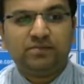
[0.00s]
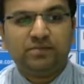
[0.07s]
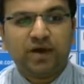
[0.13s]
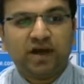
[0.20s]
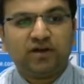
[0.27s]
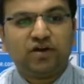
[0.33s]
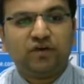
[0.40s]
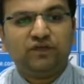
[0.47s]

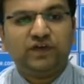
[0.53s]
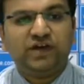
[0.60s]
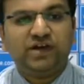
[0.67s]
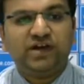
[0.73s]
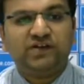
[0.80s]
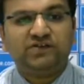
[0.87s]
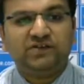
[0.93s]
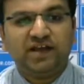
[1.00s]
Bank of
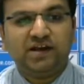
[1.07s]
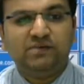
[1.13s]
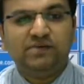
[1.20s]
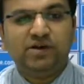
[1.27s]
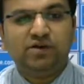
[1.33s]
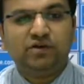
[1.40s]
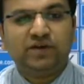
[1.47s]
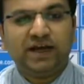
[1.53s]
India sell
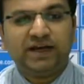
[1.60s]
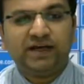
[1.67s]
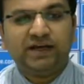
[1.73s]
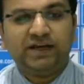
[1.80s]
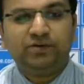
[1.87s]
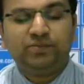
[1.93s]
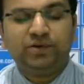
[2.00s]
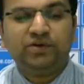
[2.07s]
below
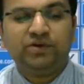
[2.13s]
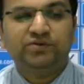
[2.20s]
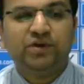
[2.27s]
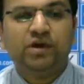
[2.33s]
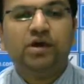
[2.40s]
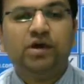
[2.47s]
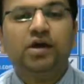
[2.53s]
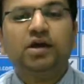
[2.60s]
90
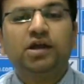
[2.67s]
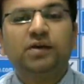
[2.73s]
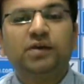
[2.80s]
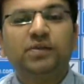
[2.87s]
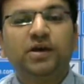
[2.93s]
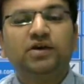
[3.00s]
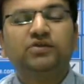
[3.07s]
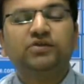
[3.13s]
rupees,
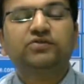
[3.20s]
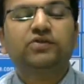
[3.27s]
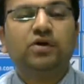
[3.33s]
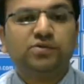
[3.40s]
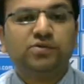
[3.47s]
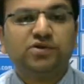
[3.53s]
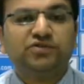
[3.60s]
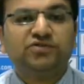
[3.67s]
keeping a
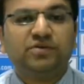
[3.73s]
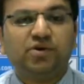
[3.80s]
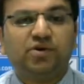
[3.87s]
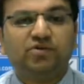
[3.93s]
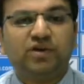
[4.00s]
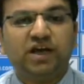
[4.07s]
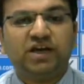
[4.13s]
stop loss about